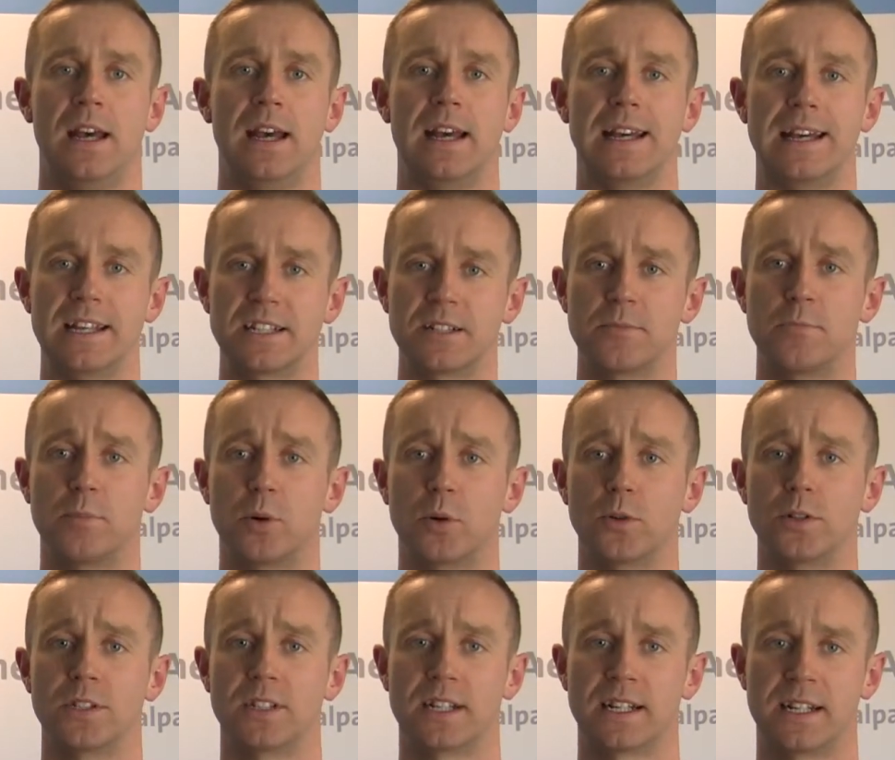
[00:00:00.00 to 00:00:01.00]
It is
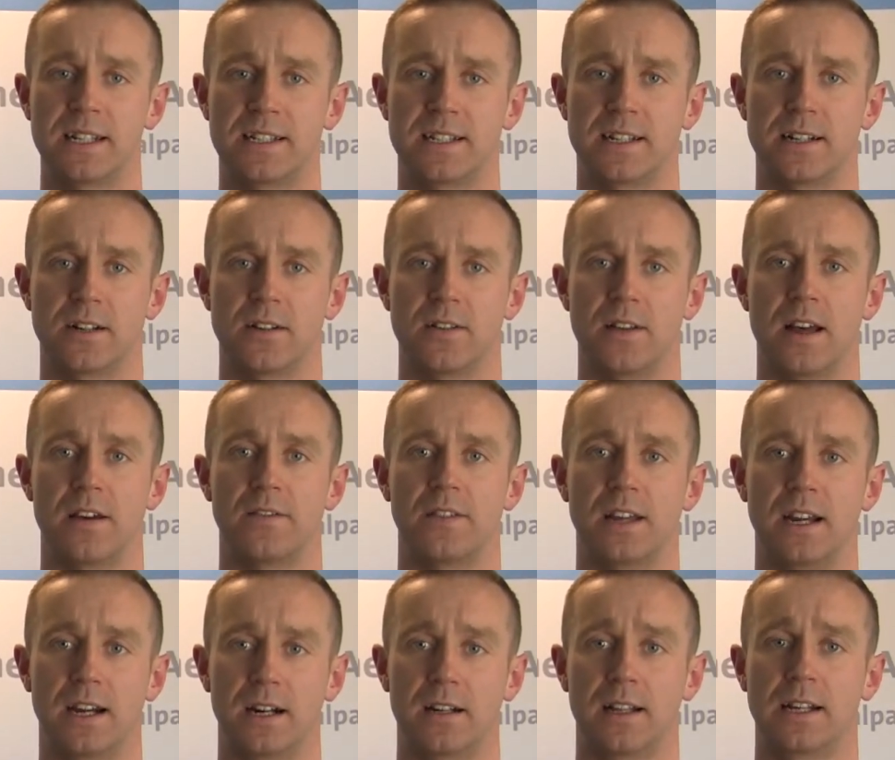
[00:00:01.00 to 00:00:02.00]
important to consider that if
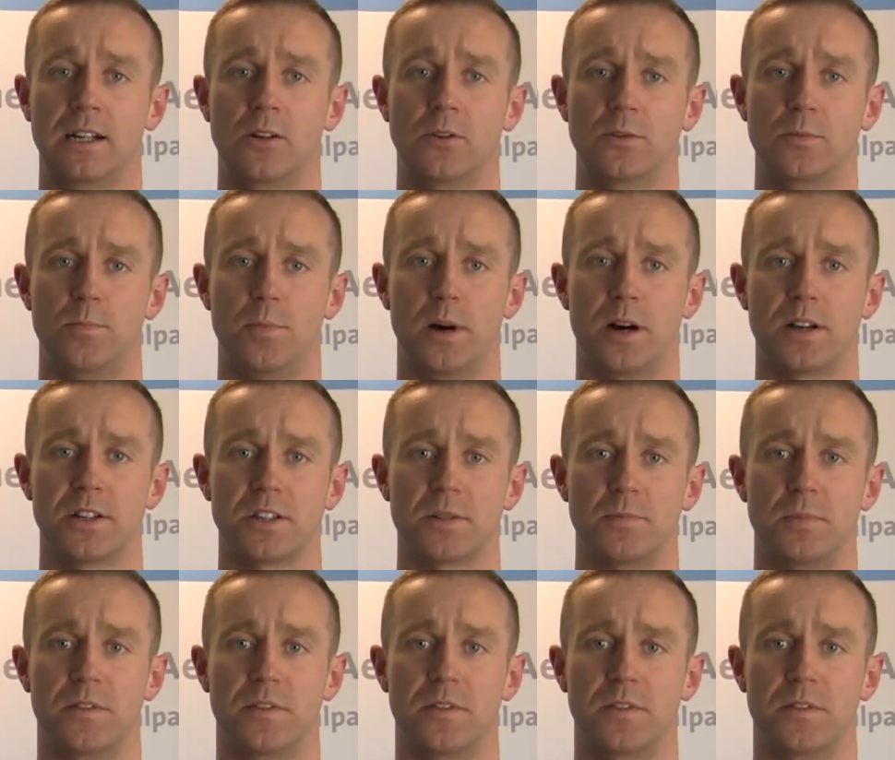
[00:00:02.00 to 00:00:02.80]
the airline goes bust